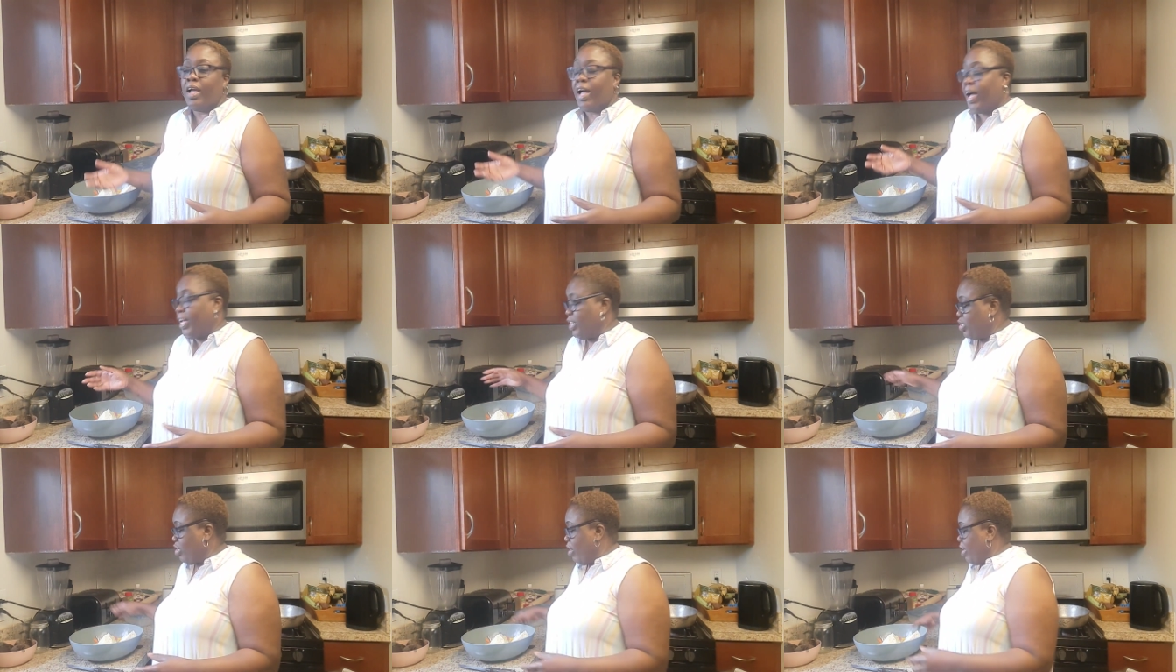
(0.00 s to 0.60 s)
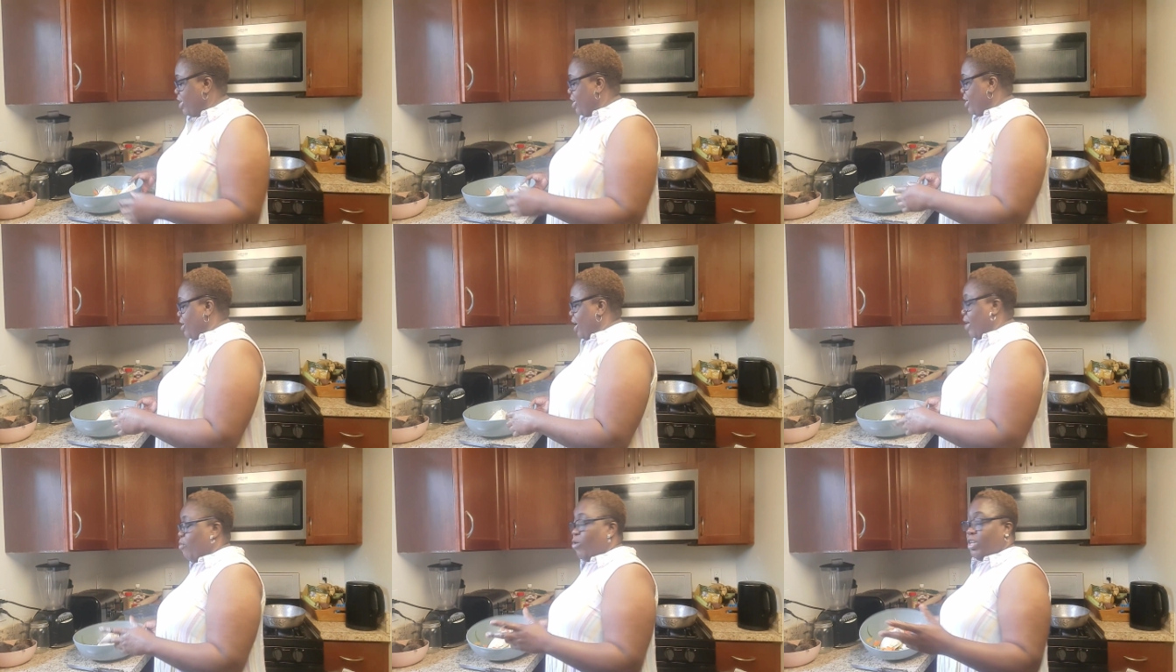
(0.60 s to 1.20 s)
I
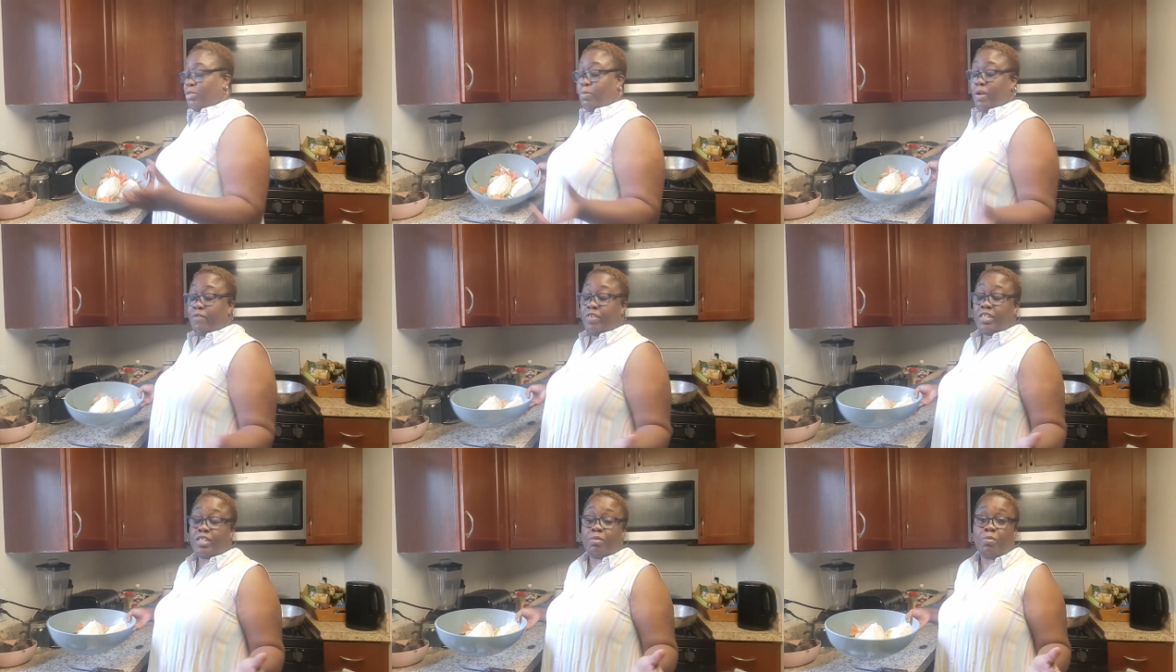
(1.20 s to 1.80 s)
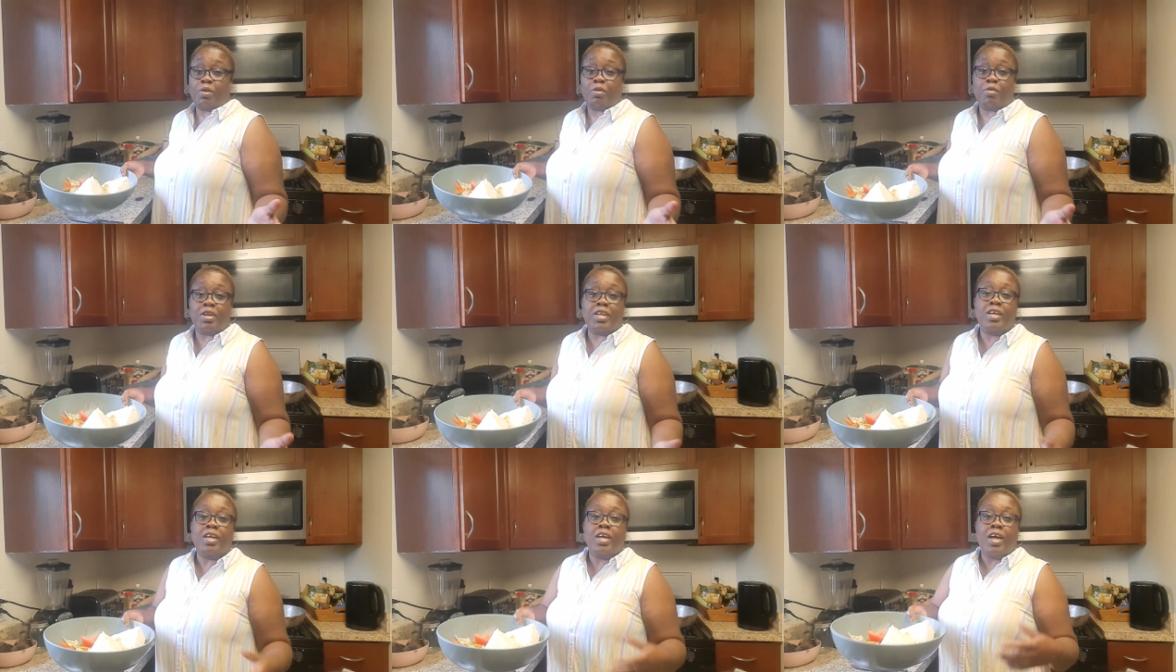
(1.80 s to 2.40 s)
washed my vegetable
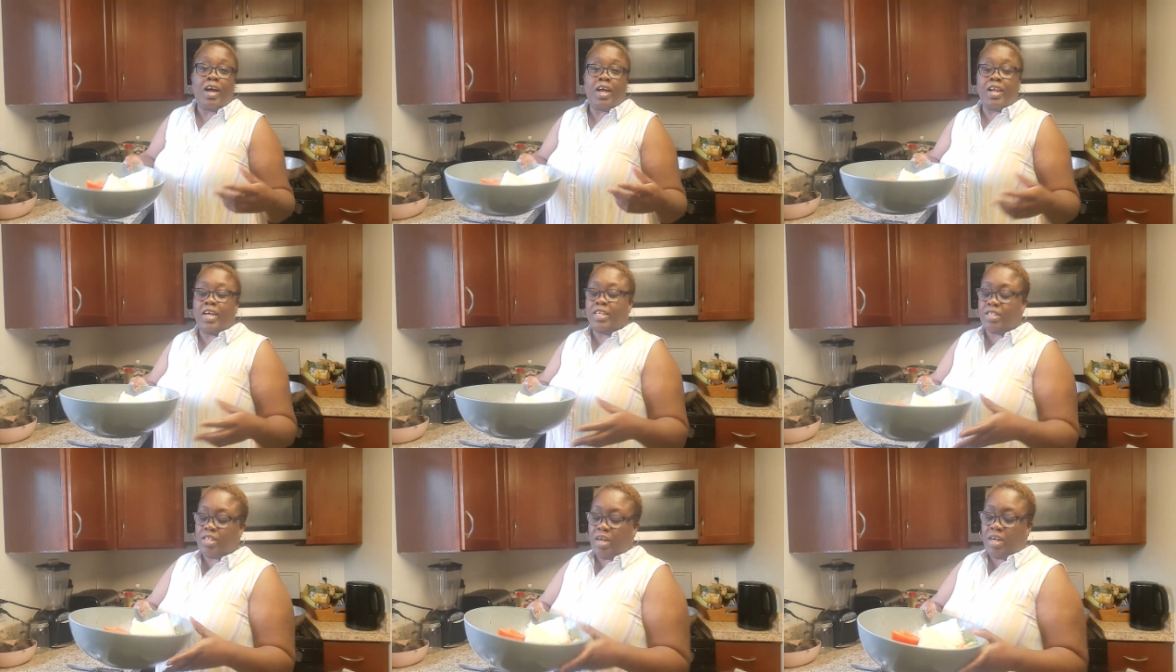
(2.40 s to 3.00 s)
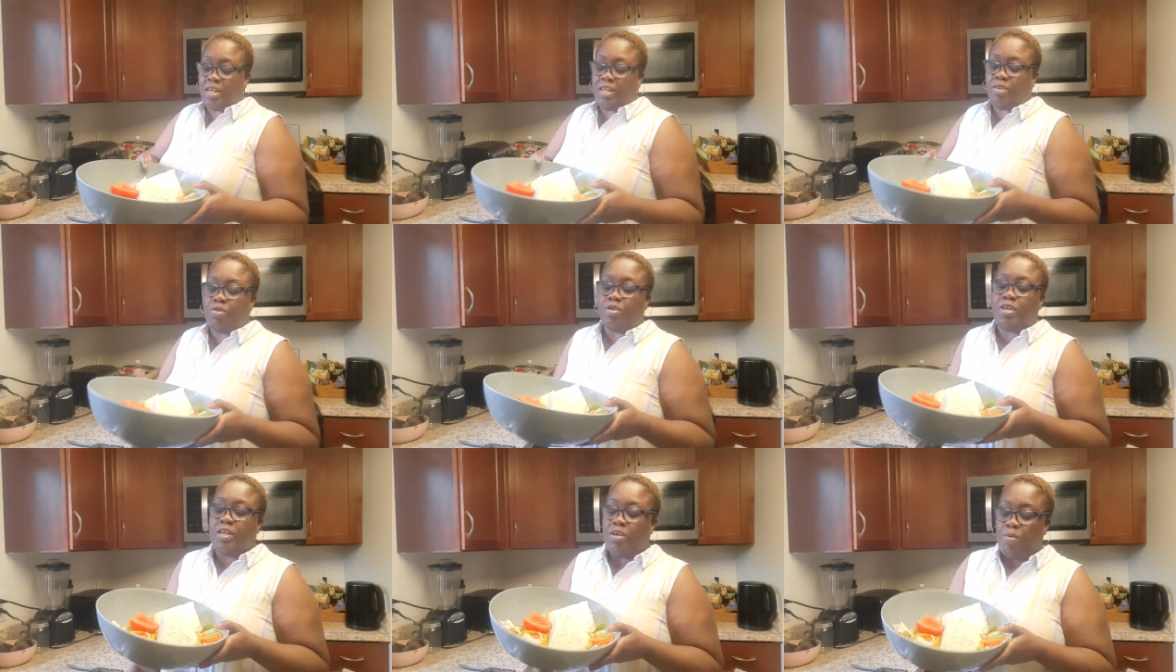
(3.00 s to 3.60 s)
already and I started
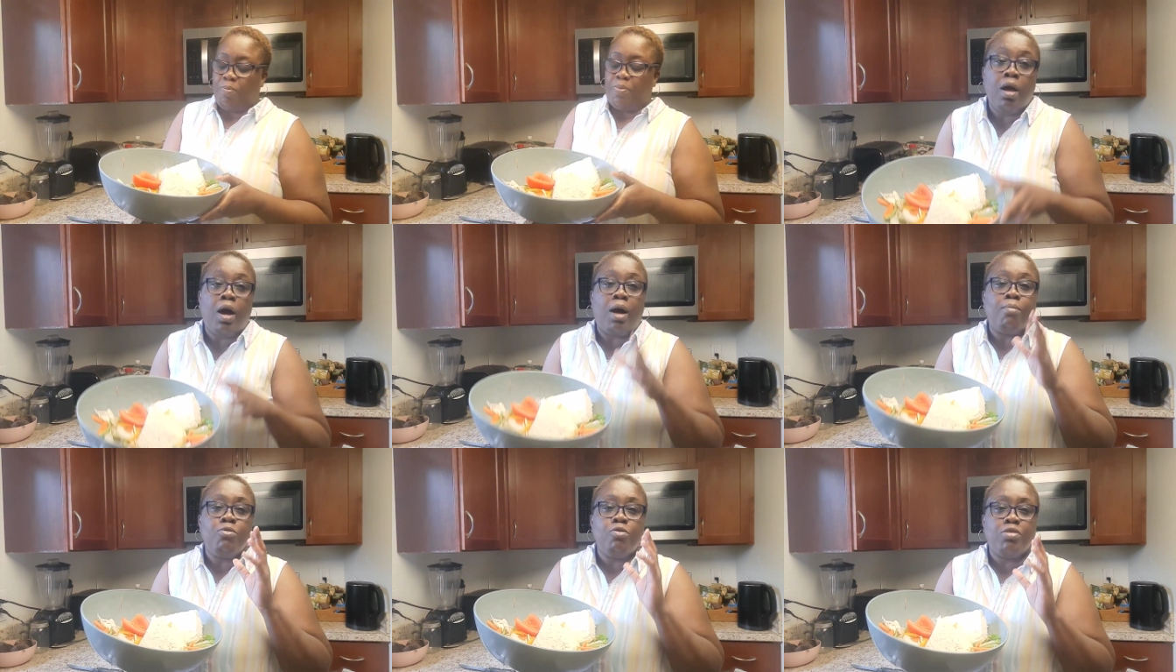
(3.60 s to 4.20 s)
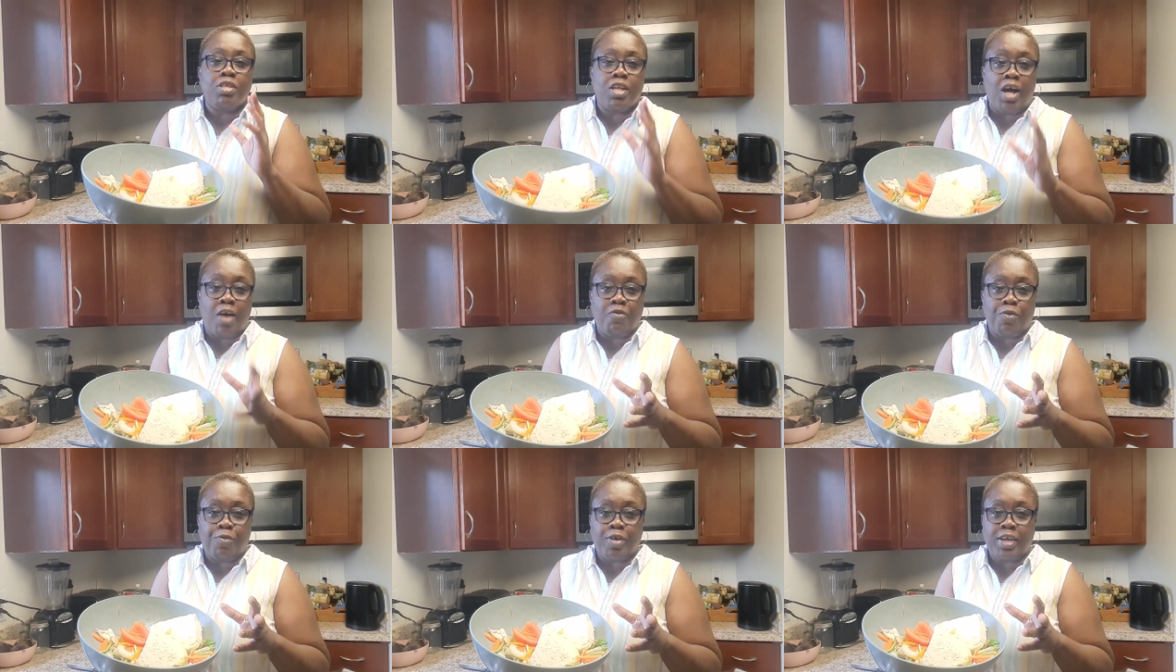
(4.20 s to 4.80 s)
cutting up. I'm using half
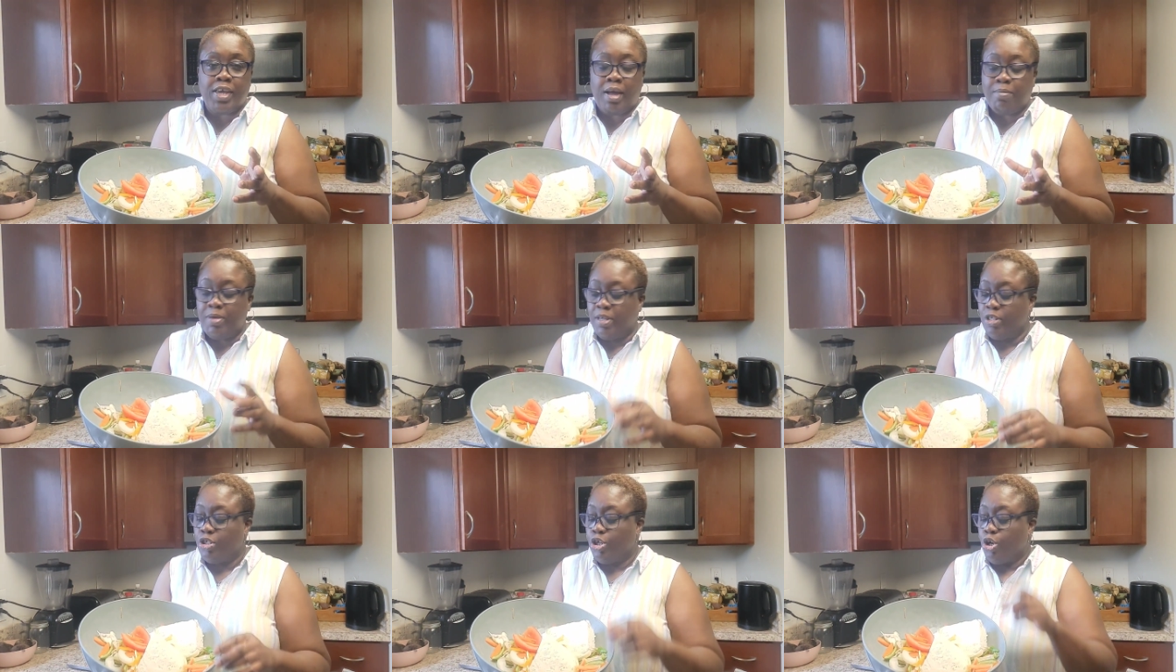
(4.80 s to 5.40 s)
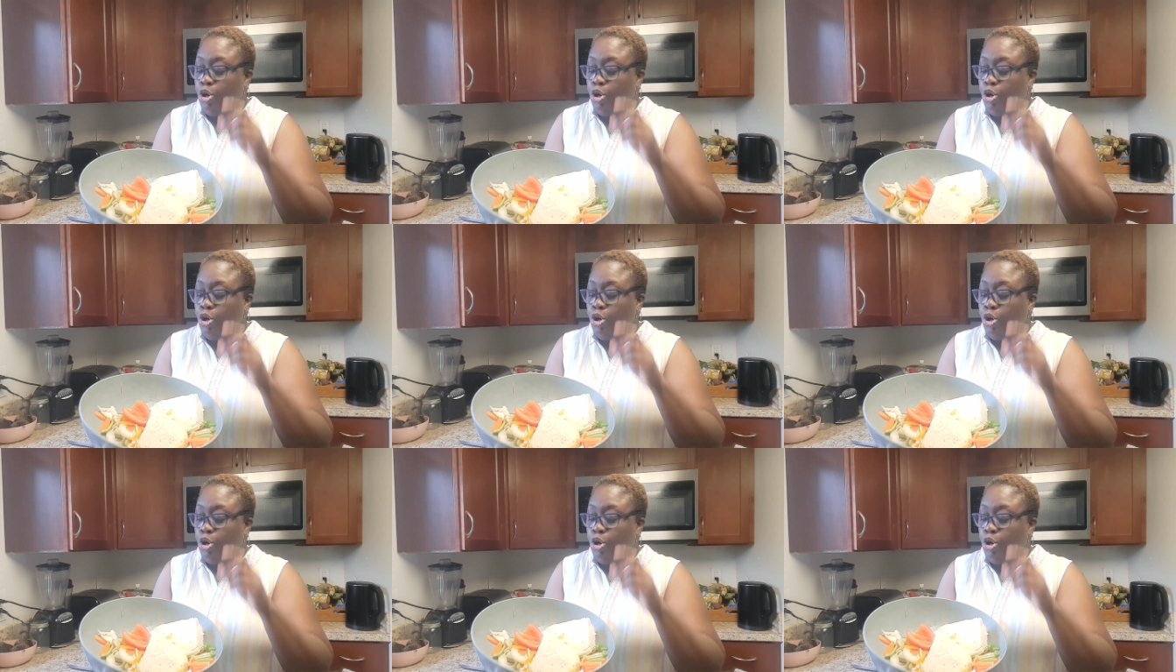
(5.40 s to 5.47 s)
of a cabbage,